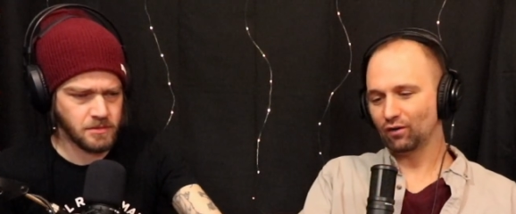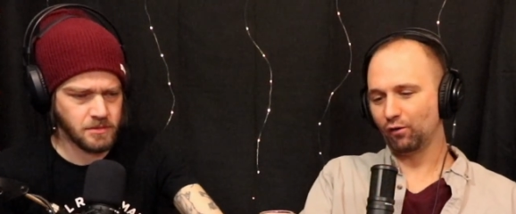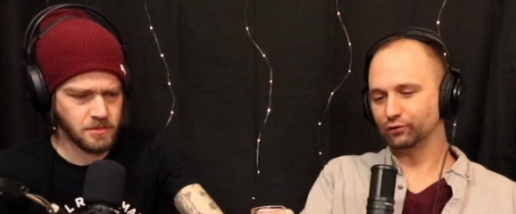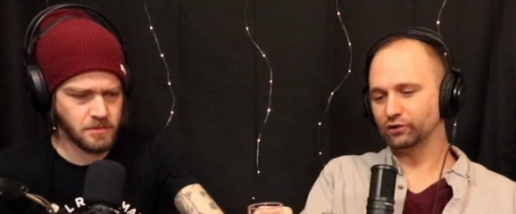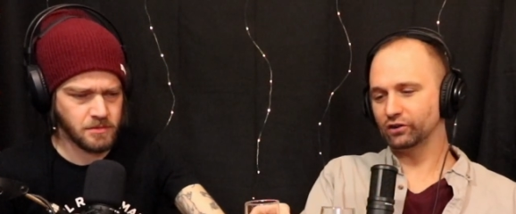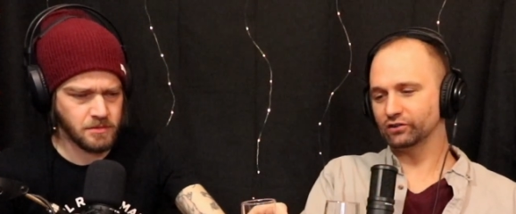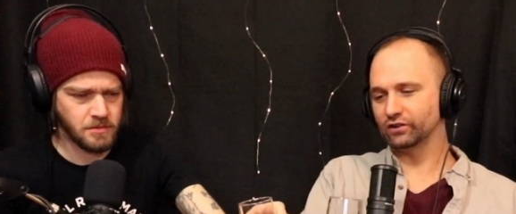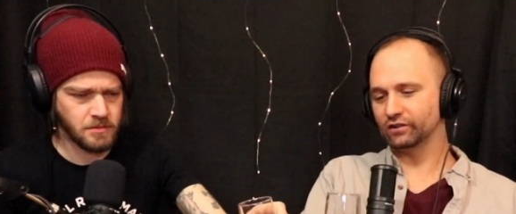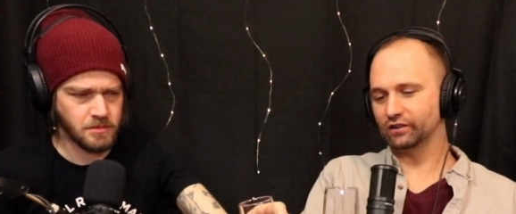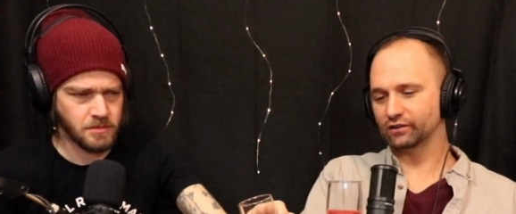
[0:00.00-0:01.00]
Speaker 1: Oh, cheers
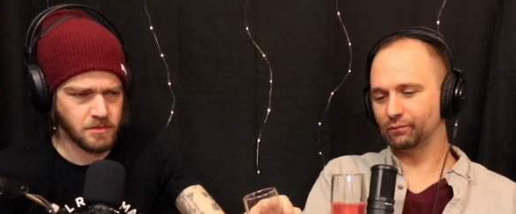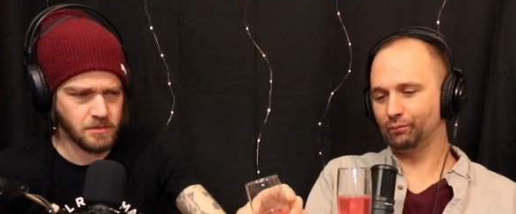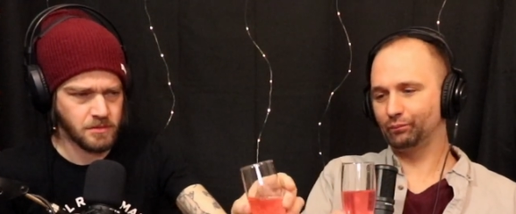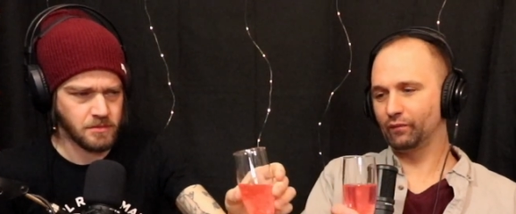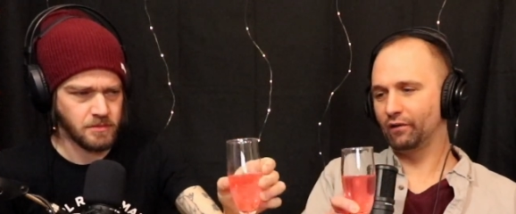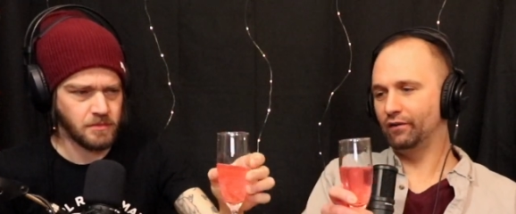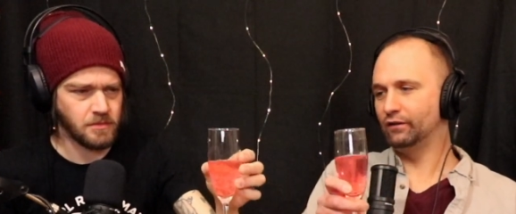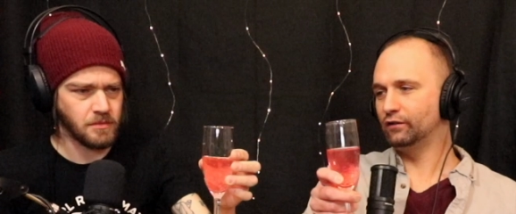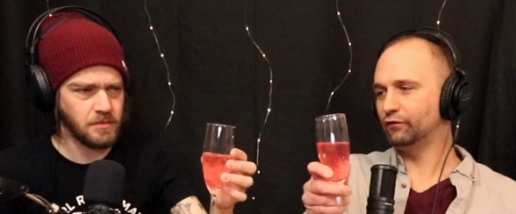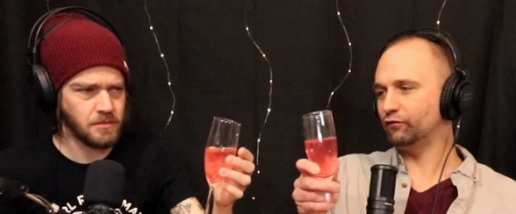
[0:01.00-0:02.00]
to this.
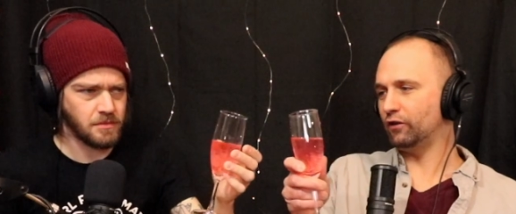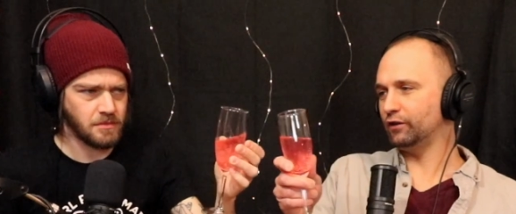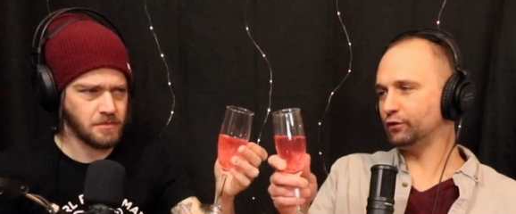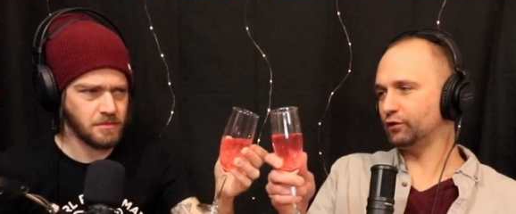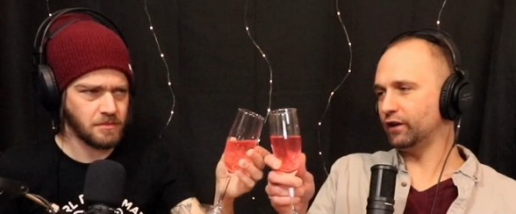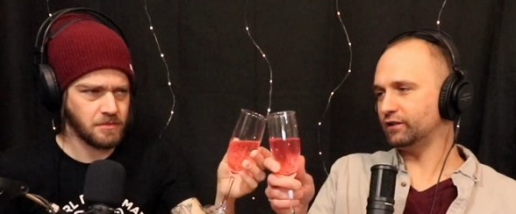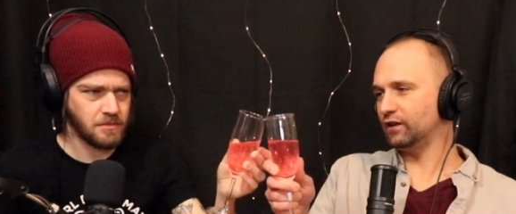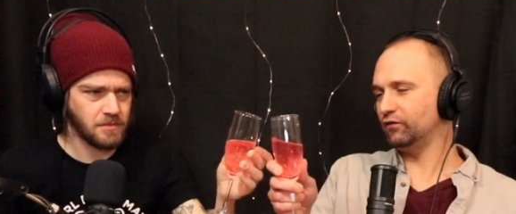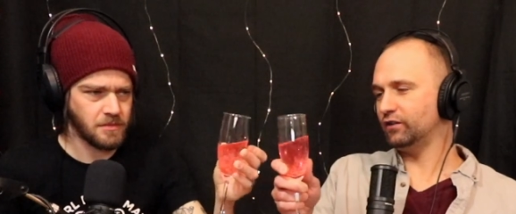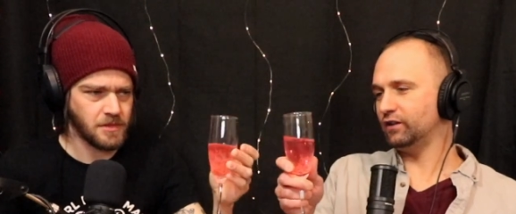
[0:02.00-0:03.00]
Mm-hmm. Fun,
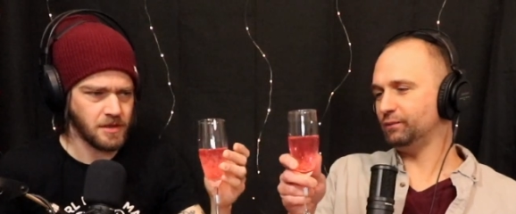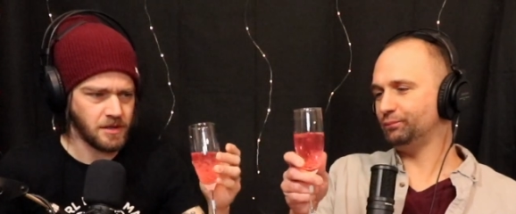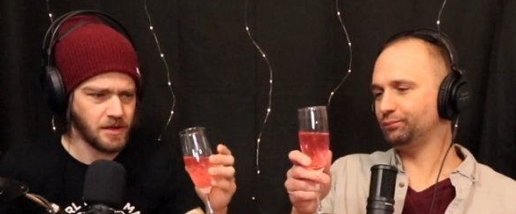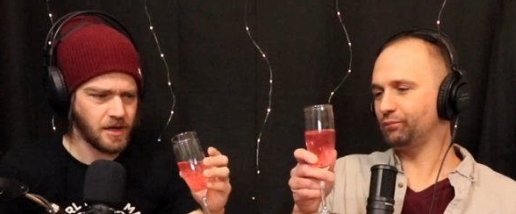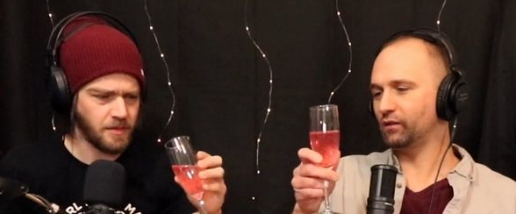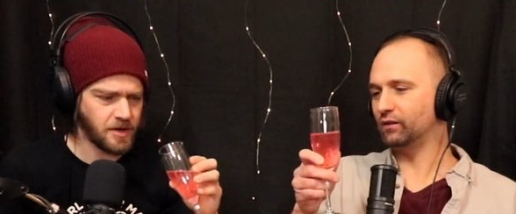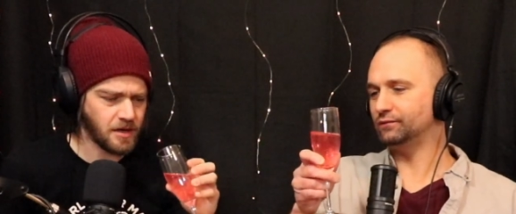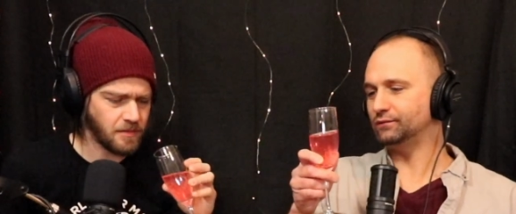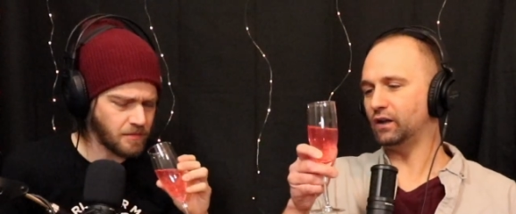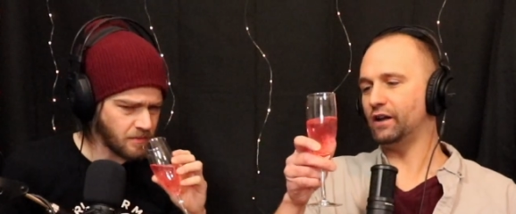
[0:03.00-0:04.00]
creativity. Yeah,
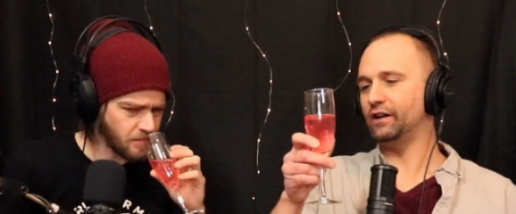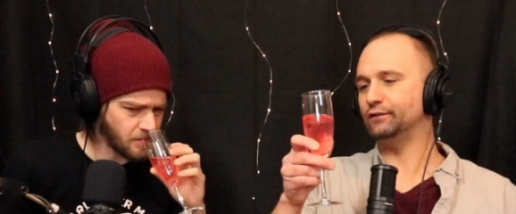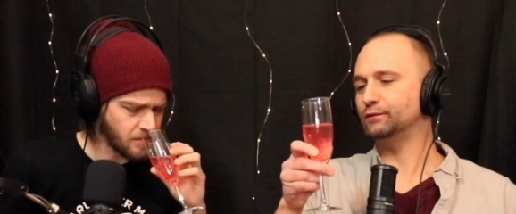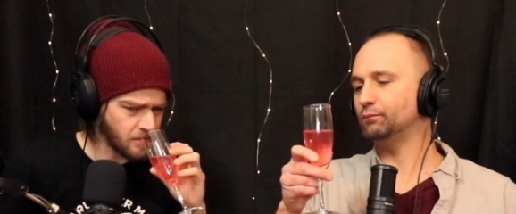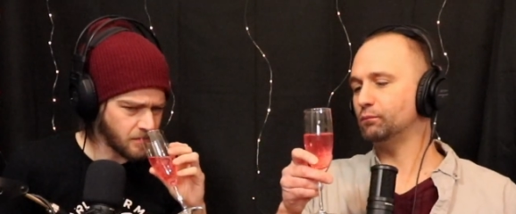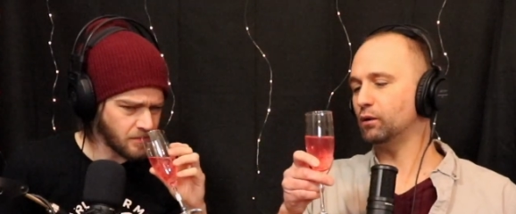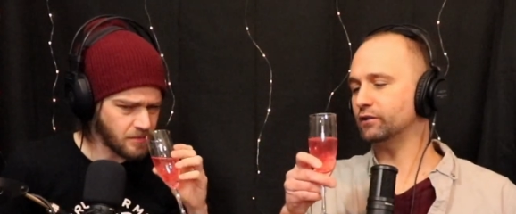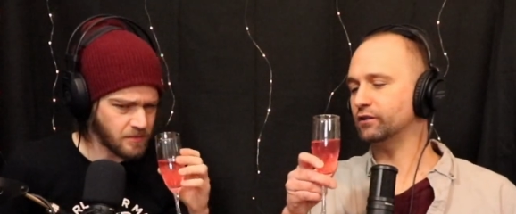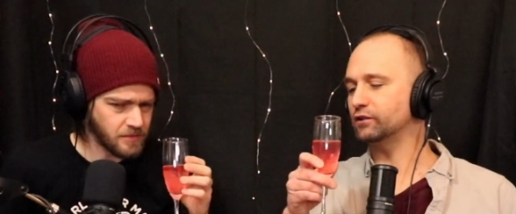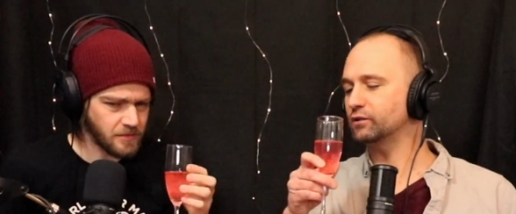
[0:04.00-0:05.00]
man. And
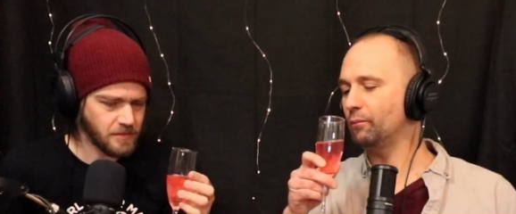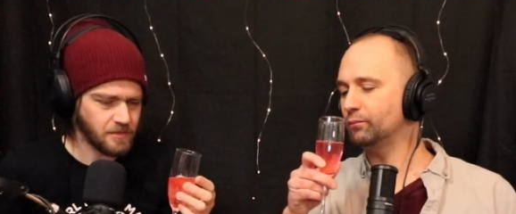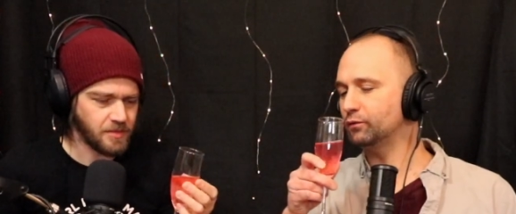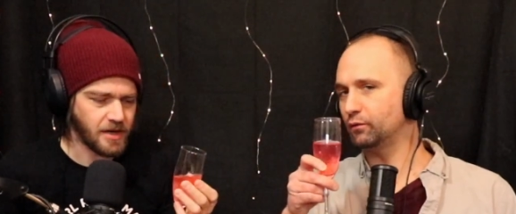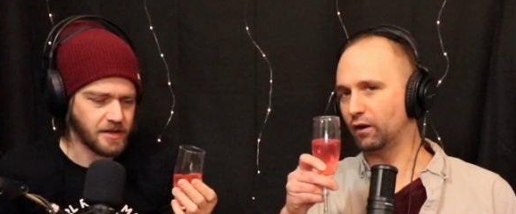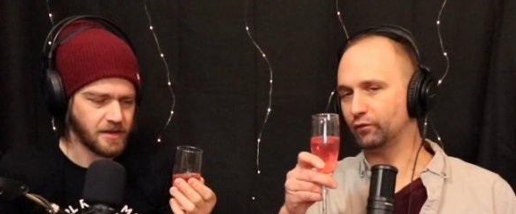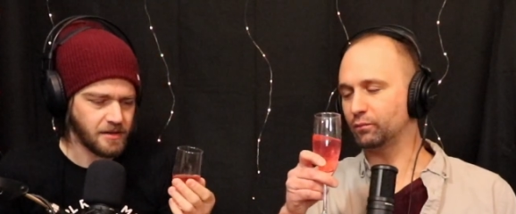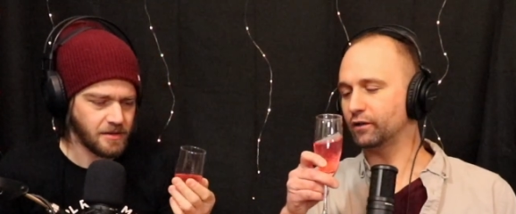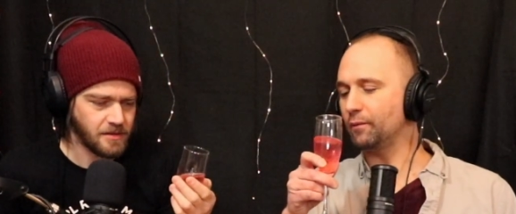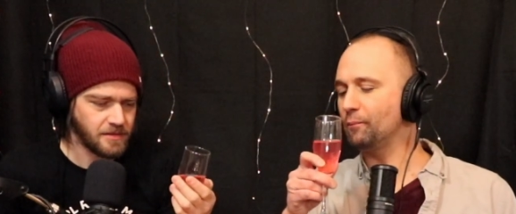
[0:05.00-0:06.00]
blessings
Speaker 2: Pod- to
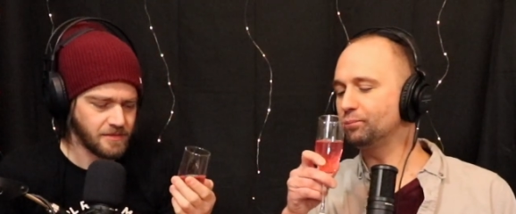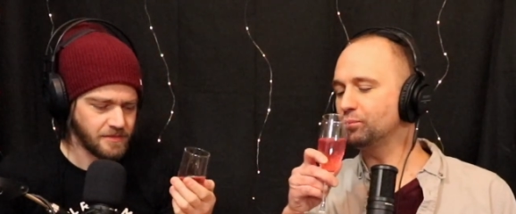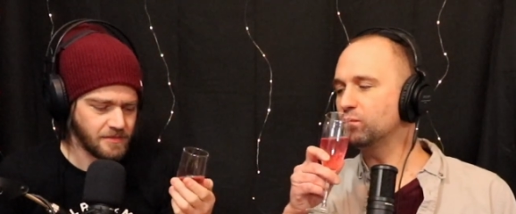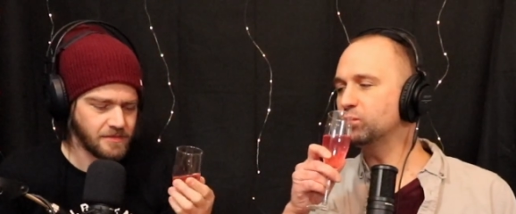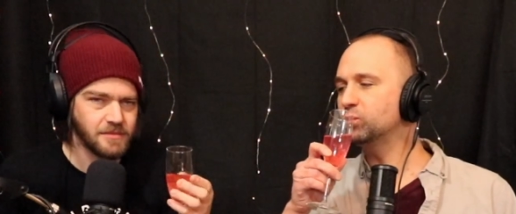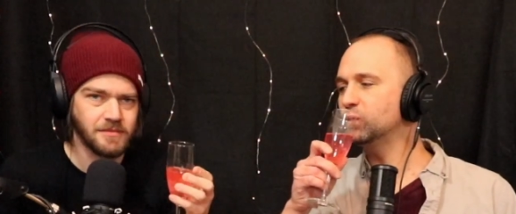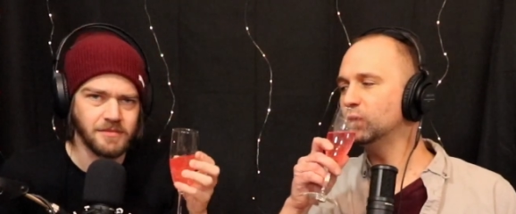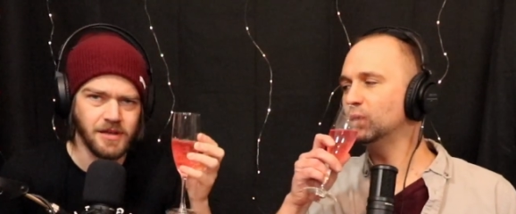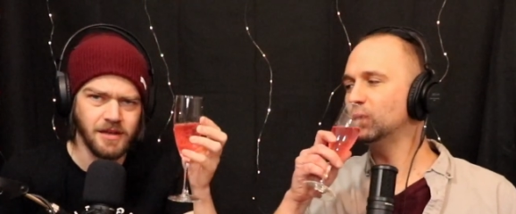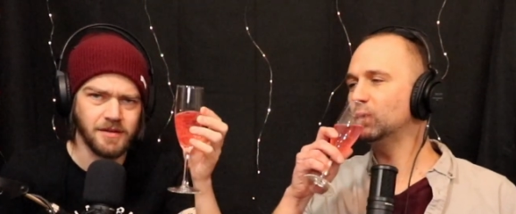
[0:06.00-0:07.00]
everybody.
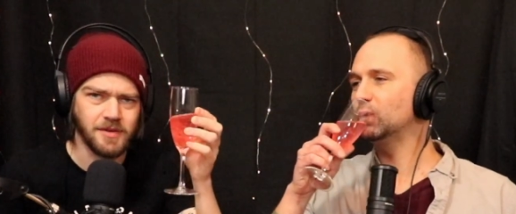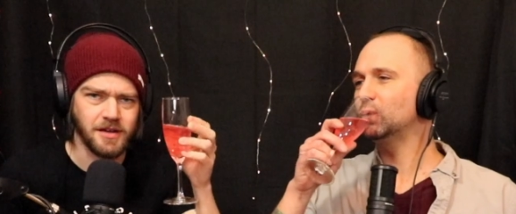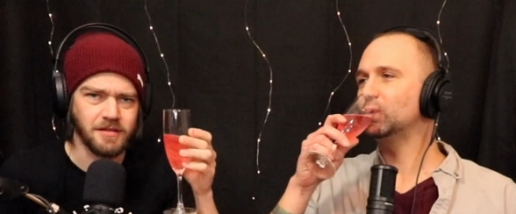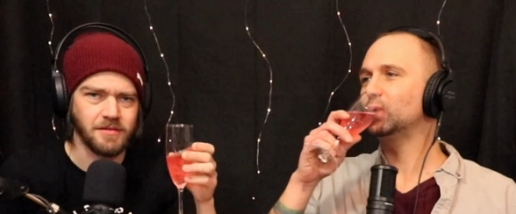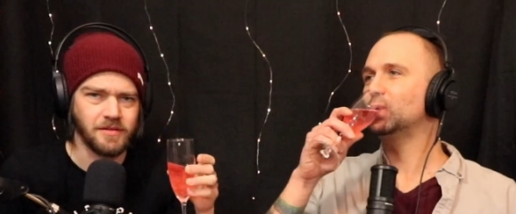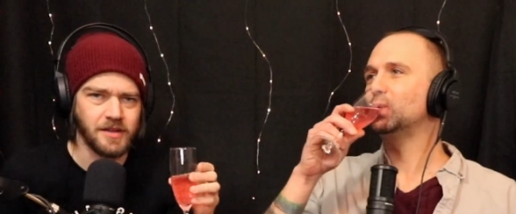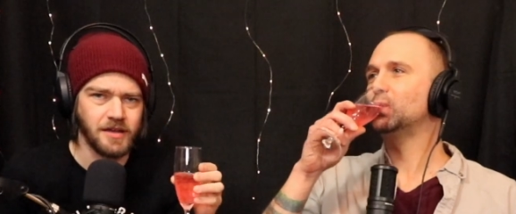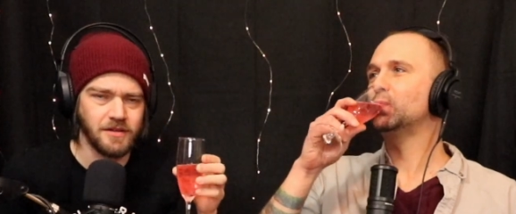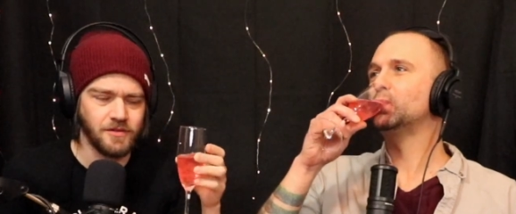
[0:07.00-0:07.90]
Yeah, man. Thank